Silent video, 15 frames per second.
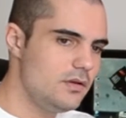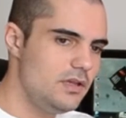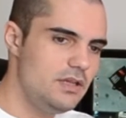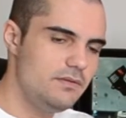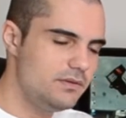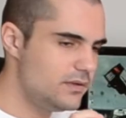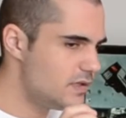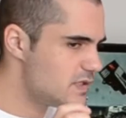
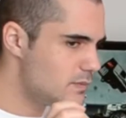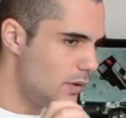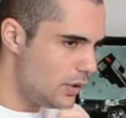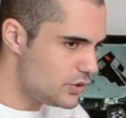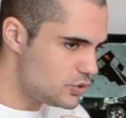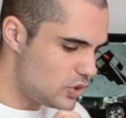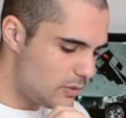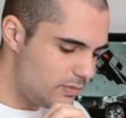Even the
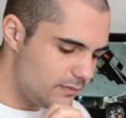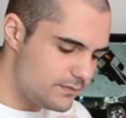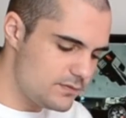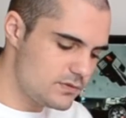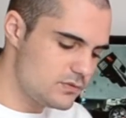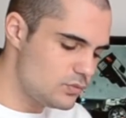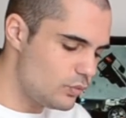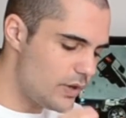smallest drop of
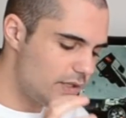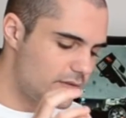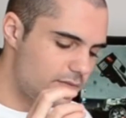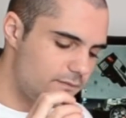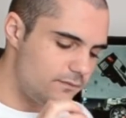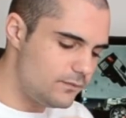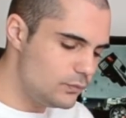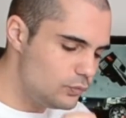sweat,
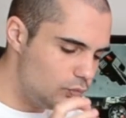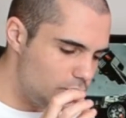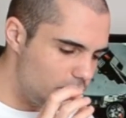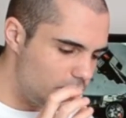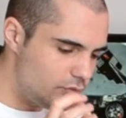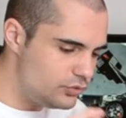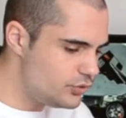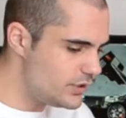food,
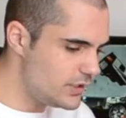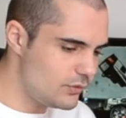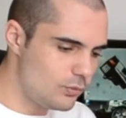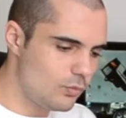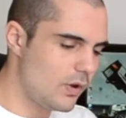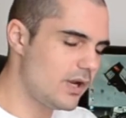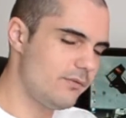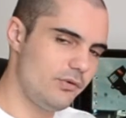
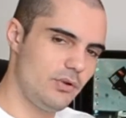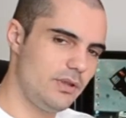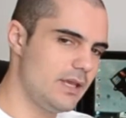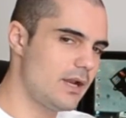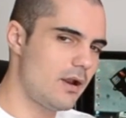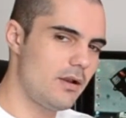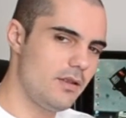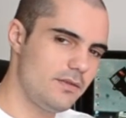drink, whatever you
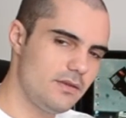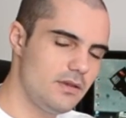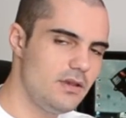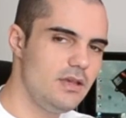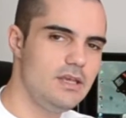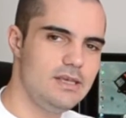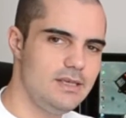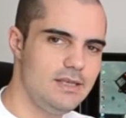get on it,
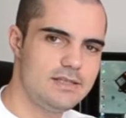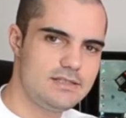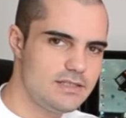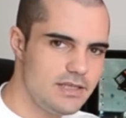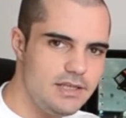it's